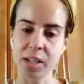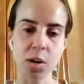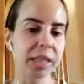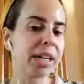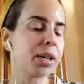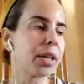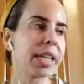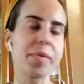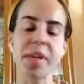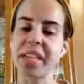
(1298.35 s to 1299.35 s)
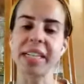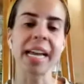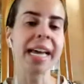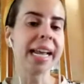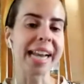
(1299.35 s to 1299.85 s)
Literally within,
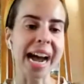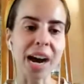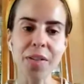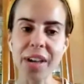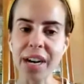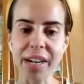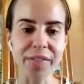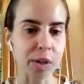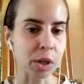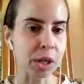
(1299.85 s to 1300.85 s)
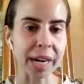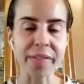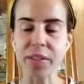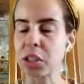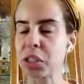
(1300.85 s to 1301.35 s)
now that I've
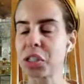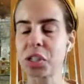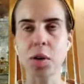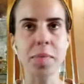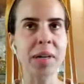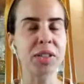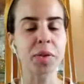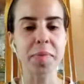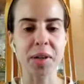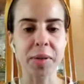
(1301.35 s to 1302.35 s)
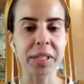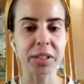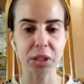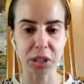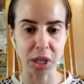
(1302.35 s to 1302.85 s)
learned so much from you and your
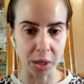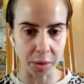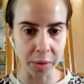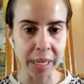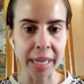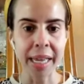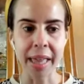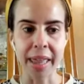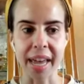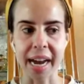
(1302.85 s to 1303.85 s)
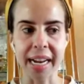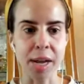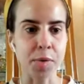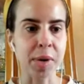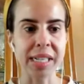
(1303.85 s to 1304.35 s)
show that
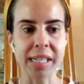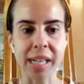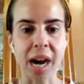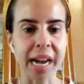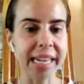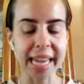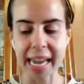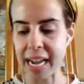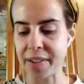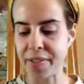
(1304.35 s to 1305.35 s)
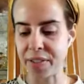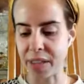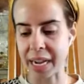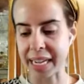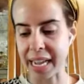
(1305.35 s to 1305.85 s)
it was, I gave
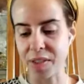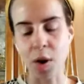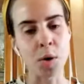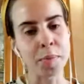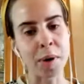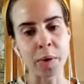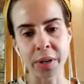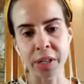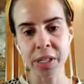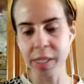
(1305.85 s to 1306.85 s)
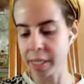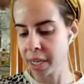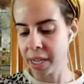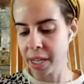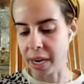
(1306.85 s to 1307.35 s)
the homeowners
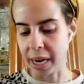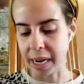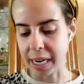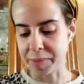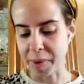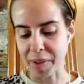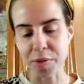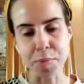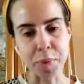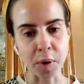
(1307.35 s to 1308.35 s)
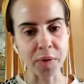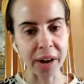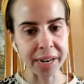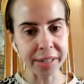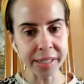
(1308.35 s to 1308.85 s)
a few
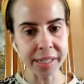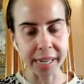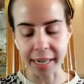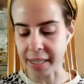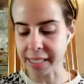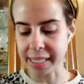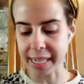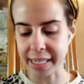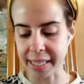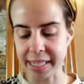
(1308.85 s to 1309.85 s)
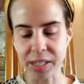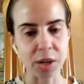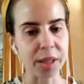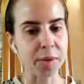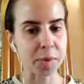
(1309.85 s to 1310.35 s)
profiles and I said, these are
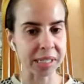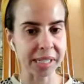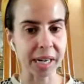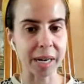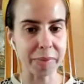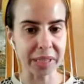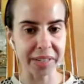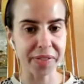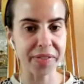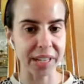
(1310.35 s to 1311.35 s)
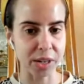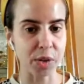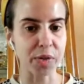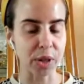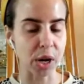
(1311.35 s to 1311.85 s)
the ones that I believe fit your
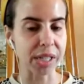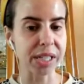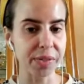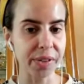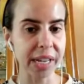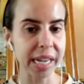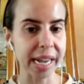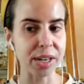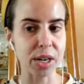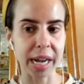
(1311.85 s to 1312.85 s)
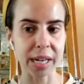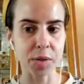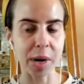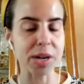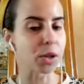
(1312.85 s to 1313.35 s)
philosophy and
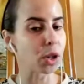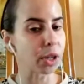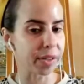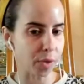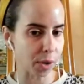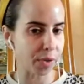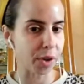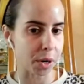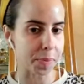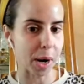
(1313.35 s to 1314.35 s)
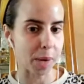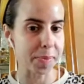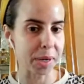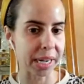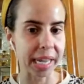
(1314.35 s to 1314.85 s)
what you're looking for your
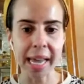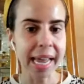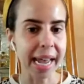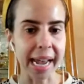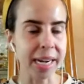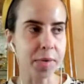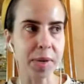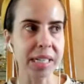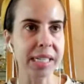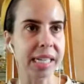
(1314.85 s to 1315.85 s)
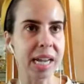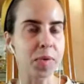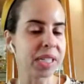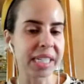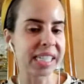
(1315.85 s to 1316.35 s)
property. And it was
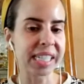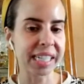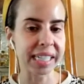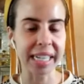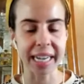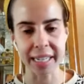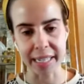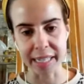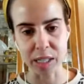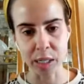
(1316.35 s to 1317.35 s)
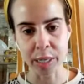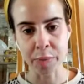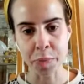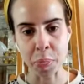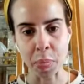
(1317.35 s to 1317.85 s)
instantaneous.
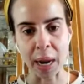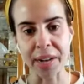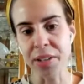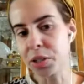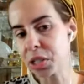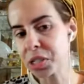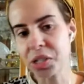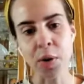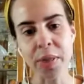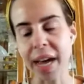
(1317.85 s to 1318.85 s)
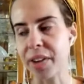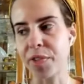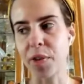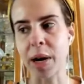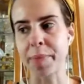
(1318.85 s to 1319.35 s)
Yeah. And you just know that
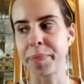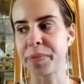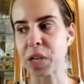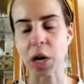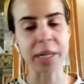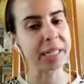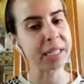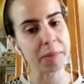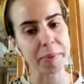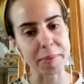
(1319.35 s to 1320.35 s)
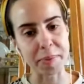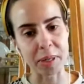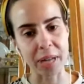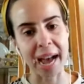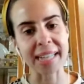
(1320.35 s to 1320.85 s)
from talking to people,
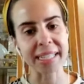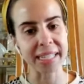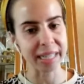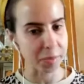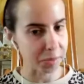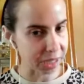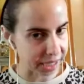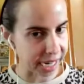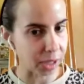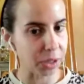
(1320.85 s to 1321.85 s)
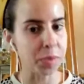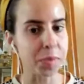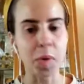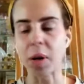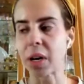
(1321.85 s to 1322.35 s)
asking them to tell you
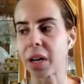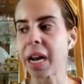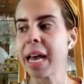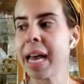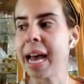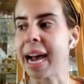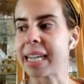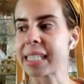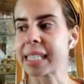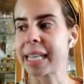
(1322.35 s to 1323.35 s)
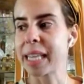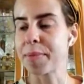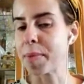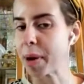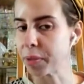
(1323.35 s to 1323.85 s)
more, asking them
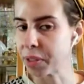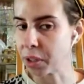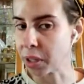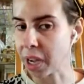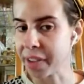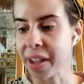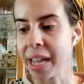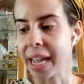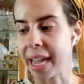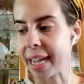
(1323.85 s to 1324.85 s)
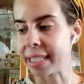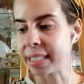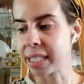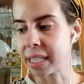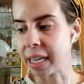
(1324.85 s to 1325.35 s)
about their life, and
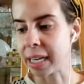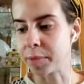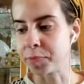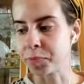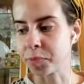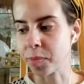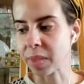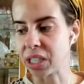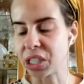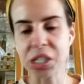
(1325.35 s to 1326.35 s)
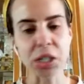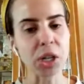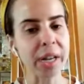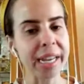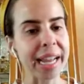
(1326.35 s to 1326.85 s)
just
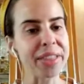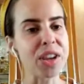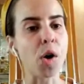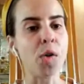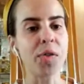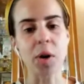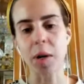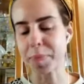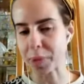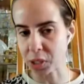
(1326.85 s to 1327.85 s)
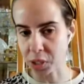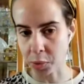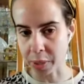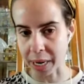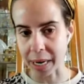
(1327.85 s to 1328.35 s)
looking at the overall
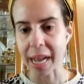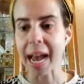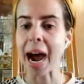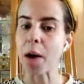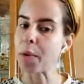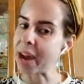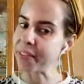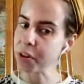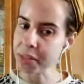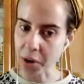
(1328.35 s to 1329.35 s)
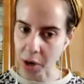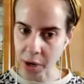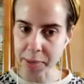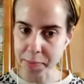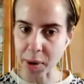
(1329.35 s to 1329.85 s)
persona. However, there are
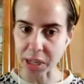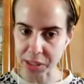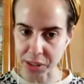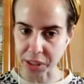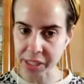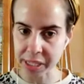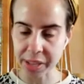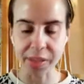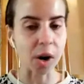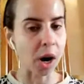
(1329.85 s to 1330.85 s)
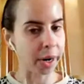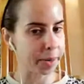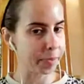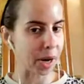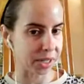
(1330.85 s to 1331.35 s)
imposters. There are
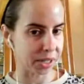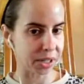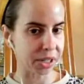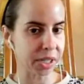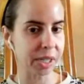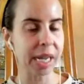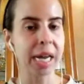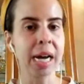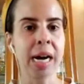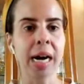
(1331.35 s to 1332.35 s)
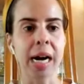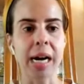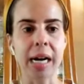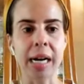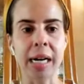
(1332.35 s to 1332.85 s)
imposters. Oh, always.